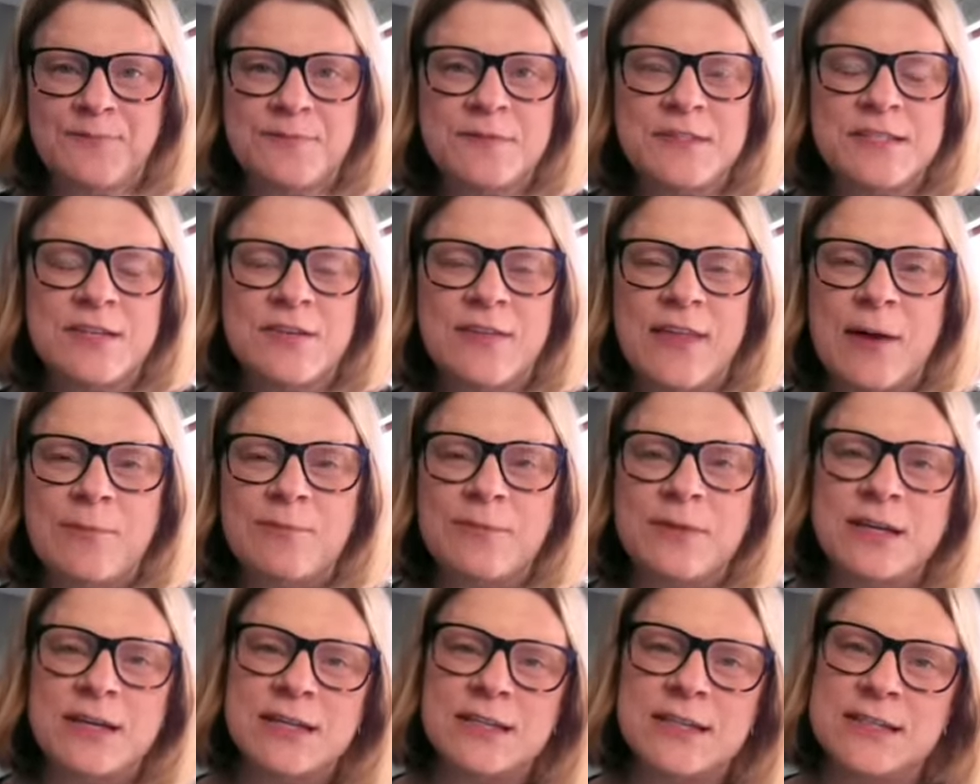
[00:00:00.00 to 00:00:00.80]
So that
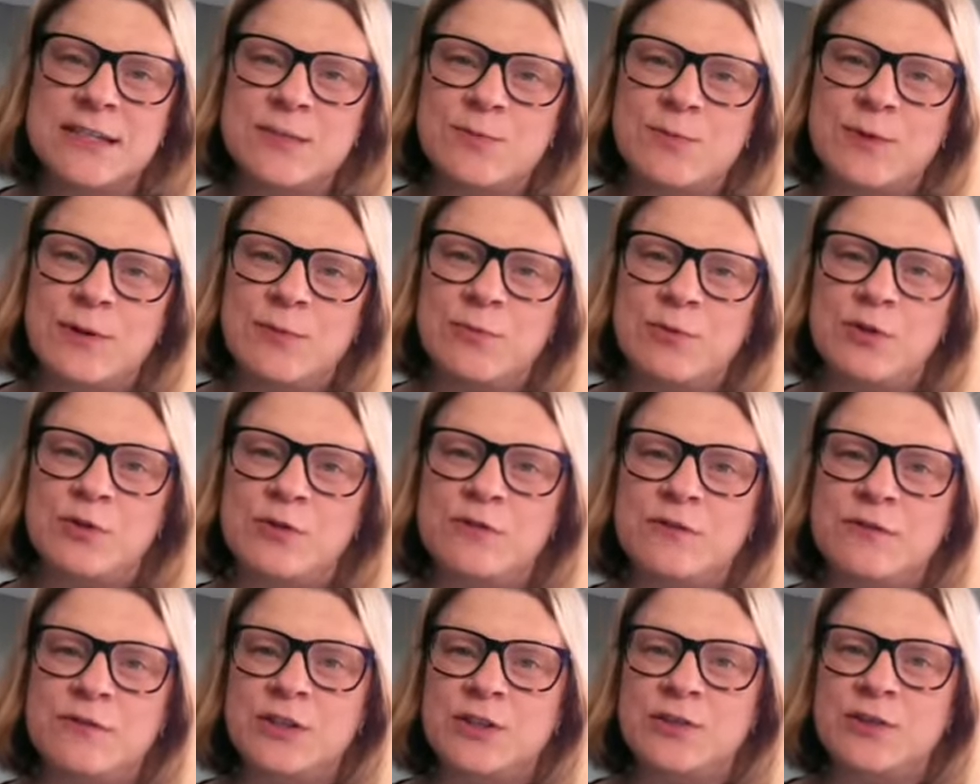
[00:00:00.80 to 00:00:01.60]
means we
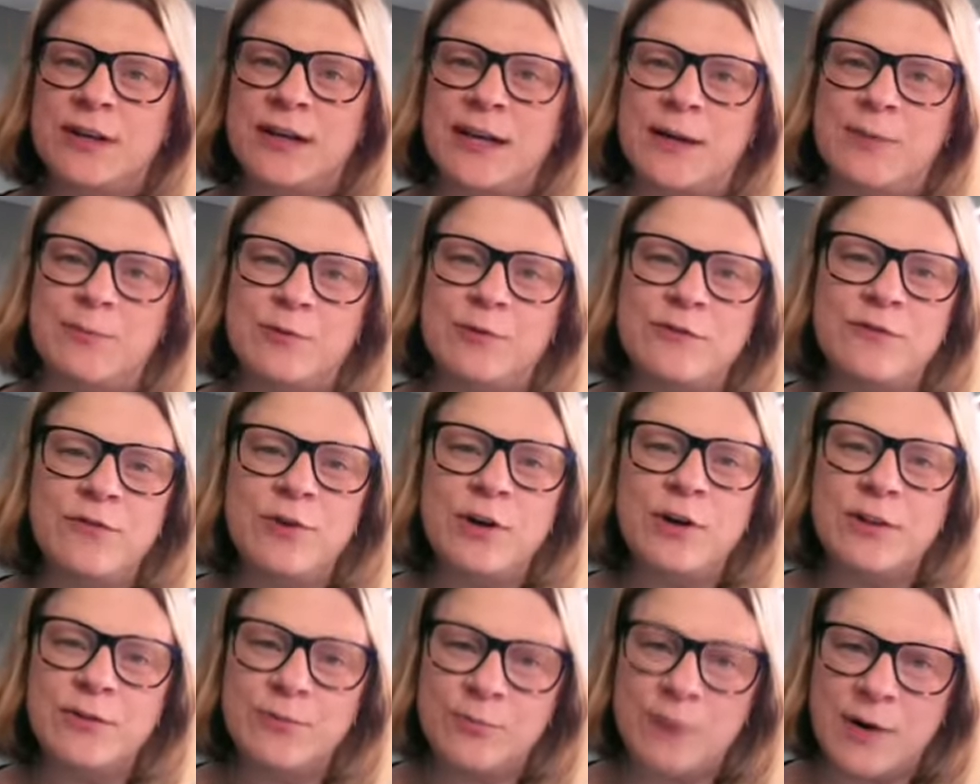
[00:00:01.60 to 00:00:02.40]
move to an April
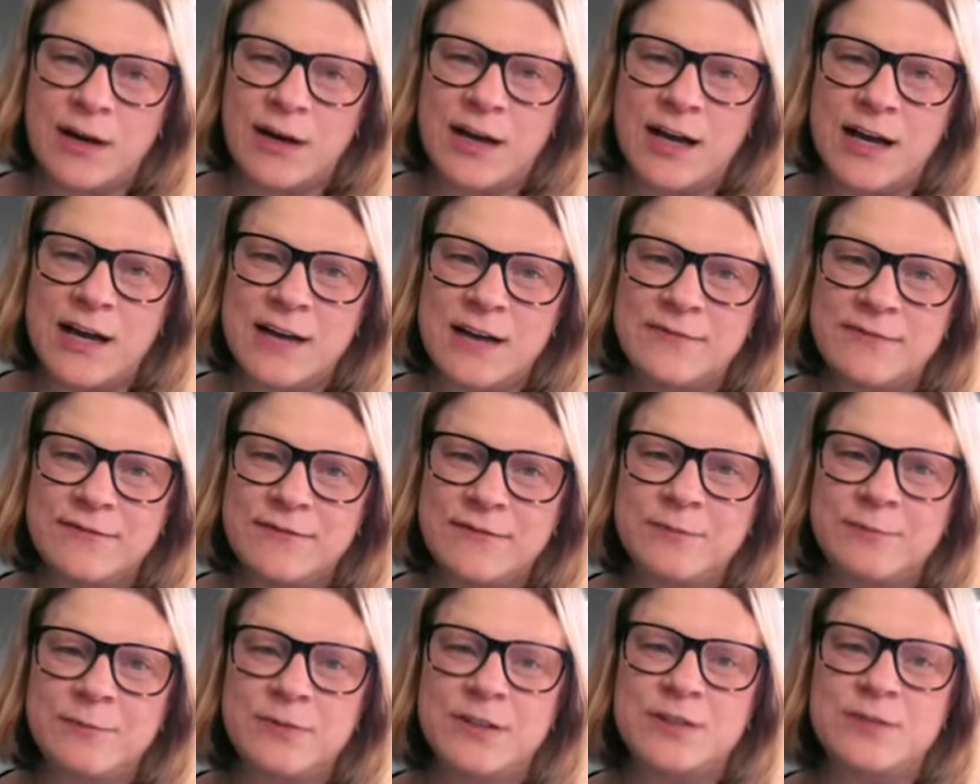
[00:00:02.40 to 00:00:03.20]
4th runoff
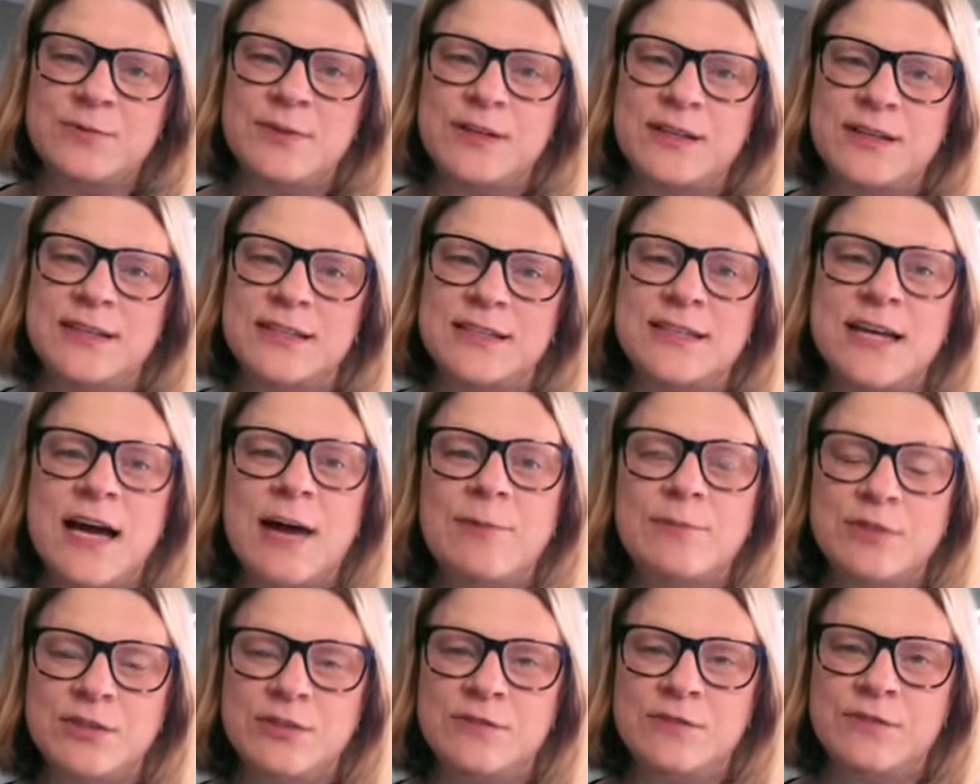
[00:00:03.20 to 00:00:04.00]
between the
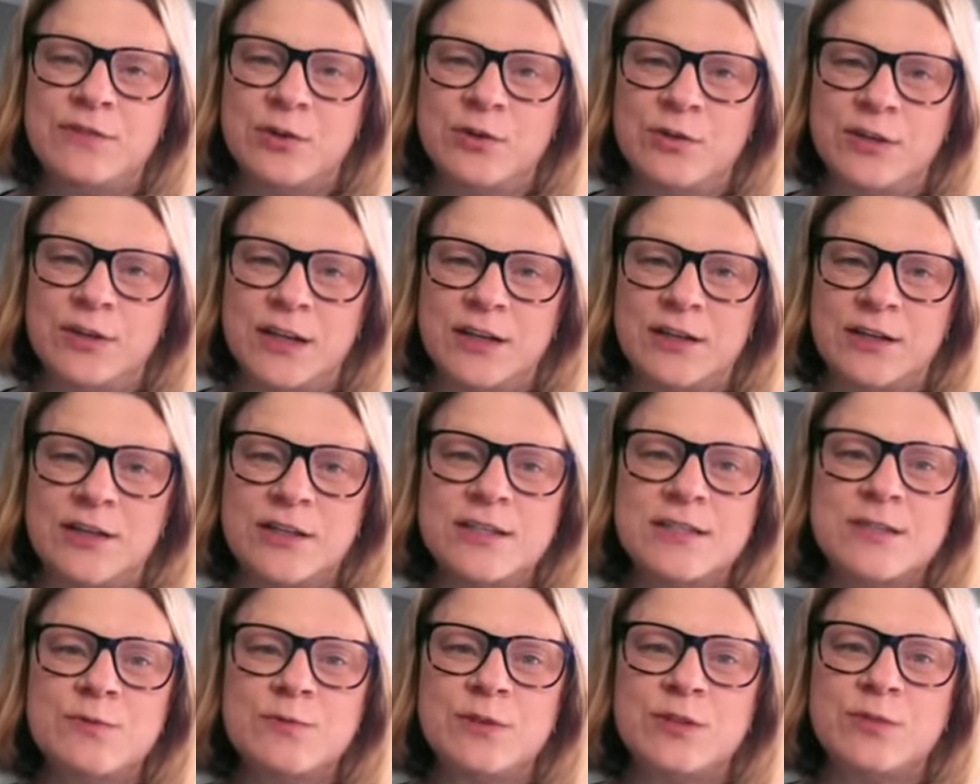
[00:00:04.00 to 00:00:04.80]
top two vote
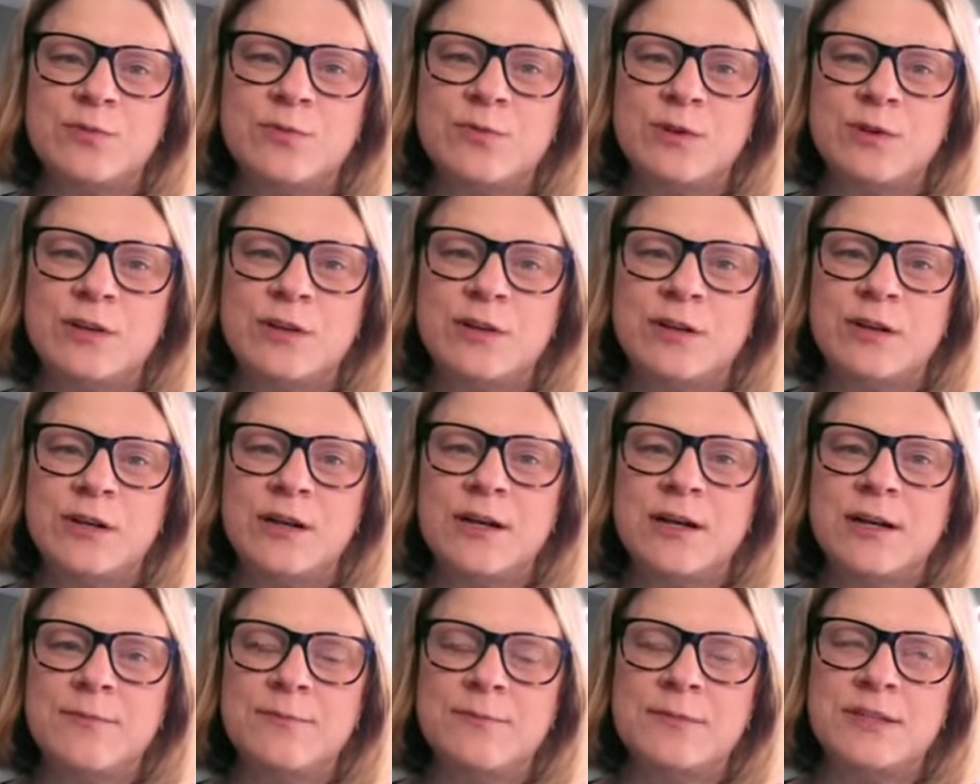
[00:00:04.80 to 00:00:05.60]
getters, which were
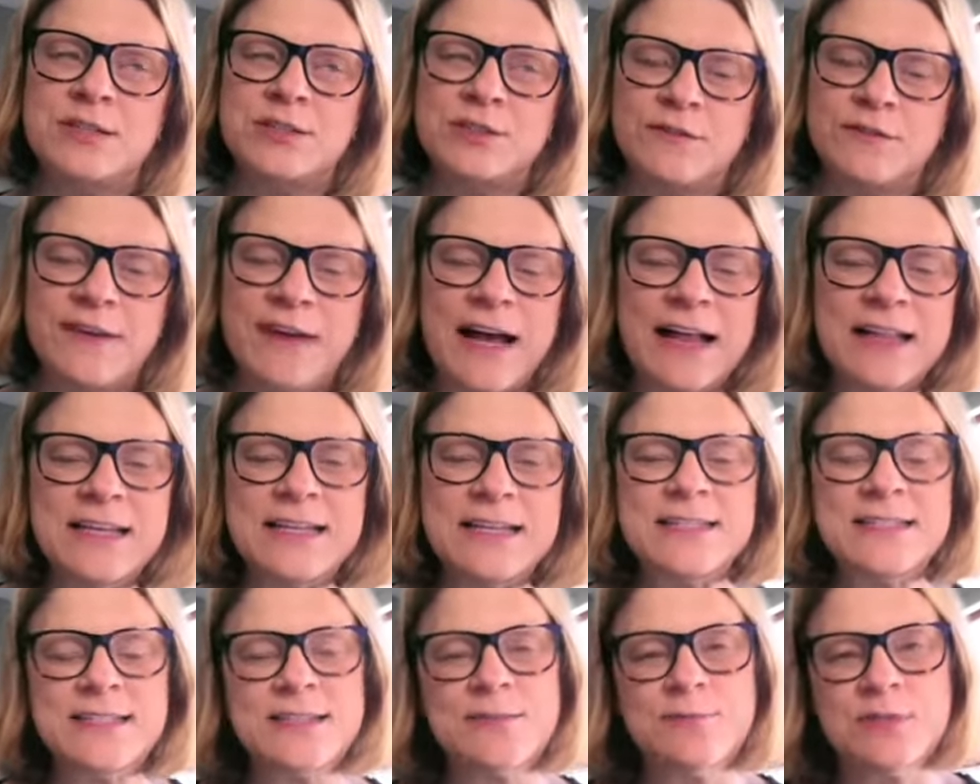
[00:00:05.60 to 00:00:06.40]
Mr.
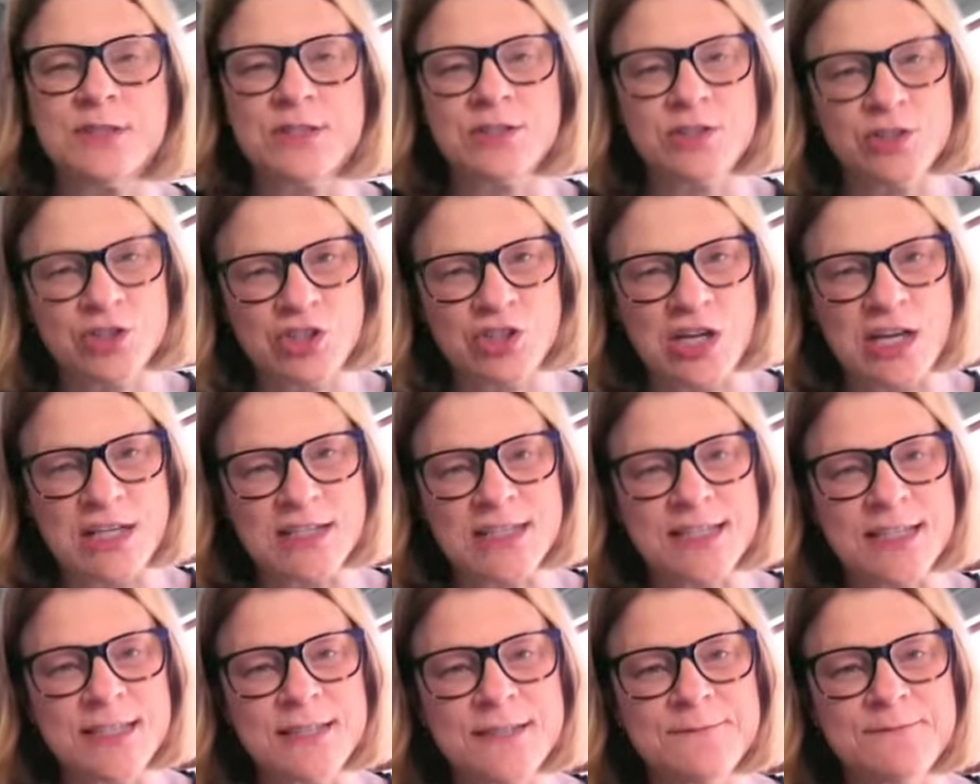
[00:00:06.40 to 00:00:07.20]
Vallas and Mr.
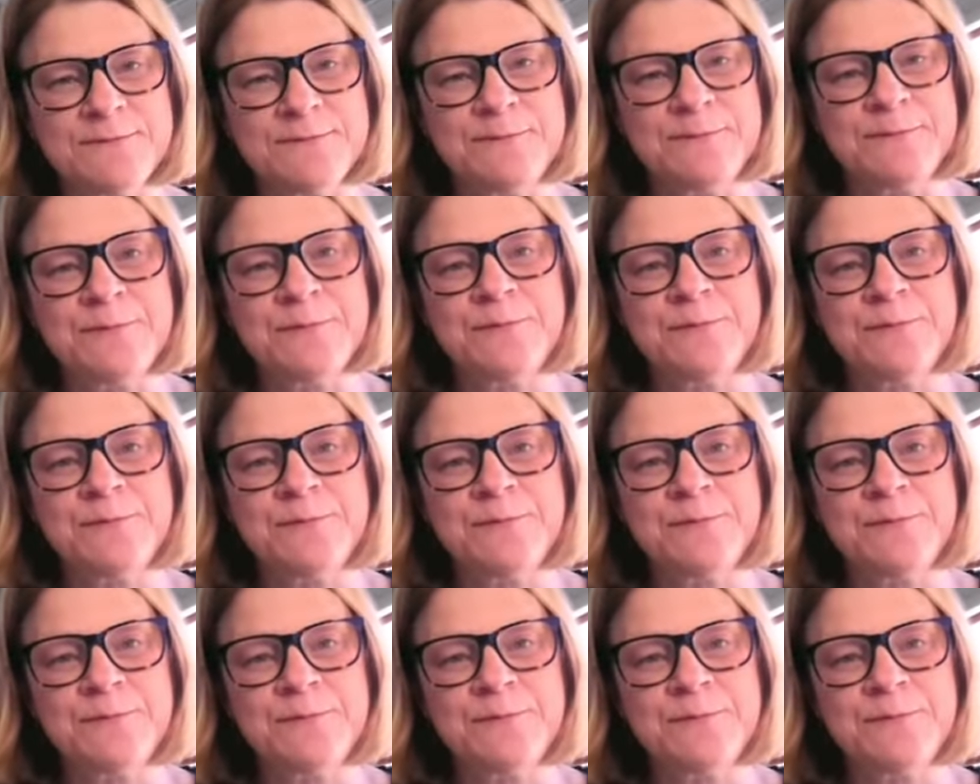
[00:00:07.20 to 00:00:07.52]
Johnson.